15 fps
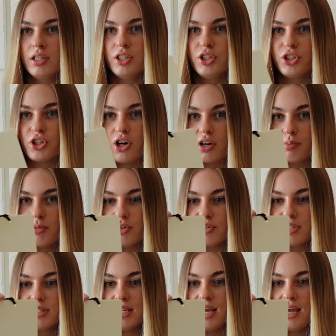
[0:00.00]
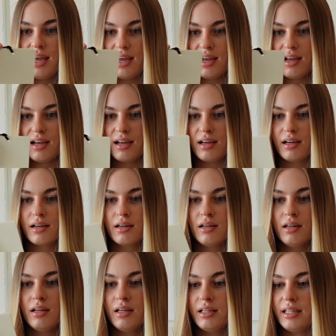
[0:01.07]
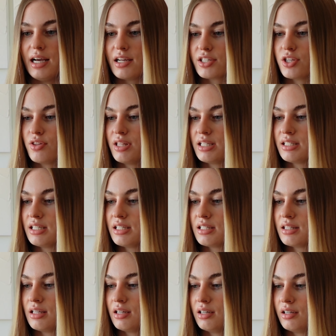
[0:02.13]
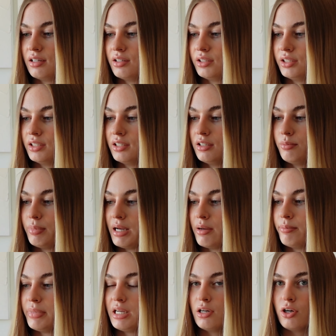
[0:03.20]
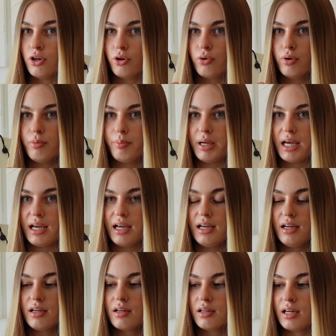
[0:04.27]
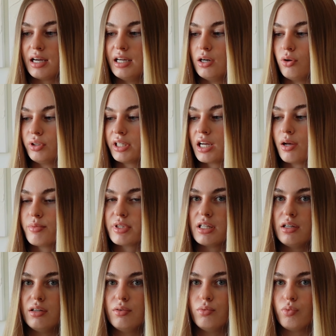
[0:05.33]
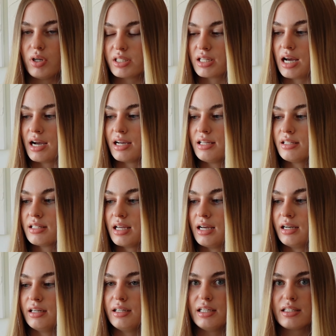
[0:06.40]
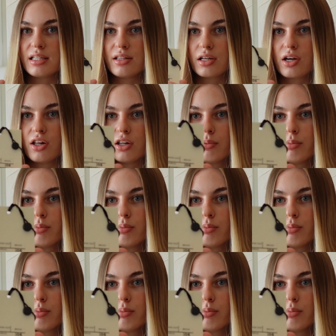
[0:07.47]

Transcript: Jacquemus tag. Yeah, so this is the Le Bambino bag. It only comes in one size and it's in the color